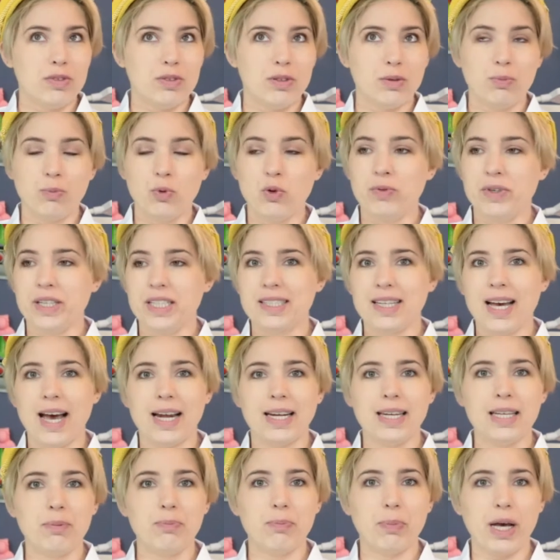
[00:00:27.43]
The movie
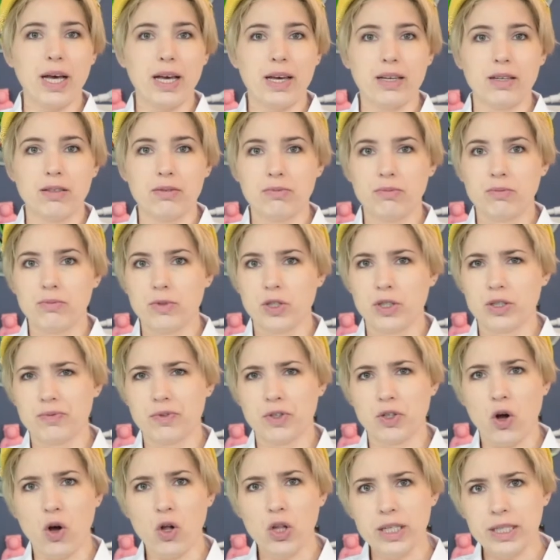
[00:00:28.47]
Tenet by
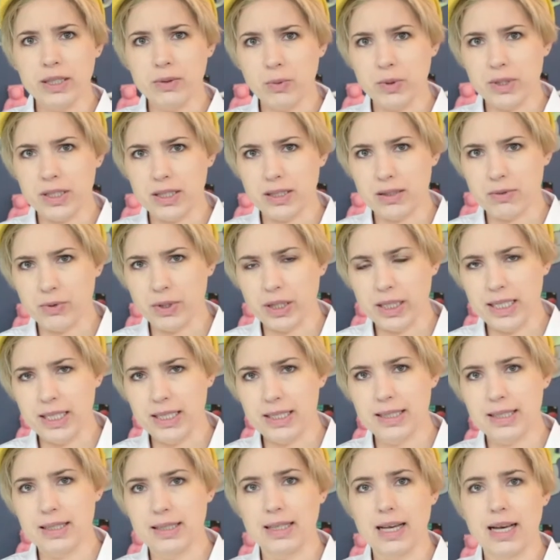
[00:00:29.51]
Christopher Nolan was
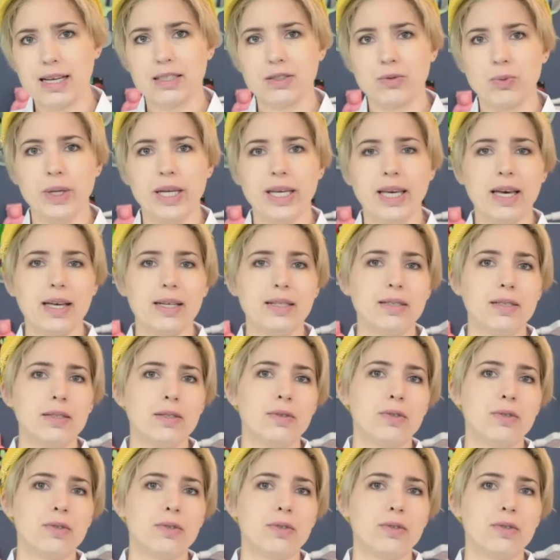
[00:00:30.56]
released this last weekend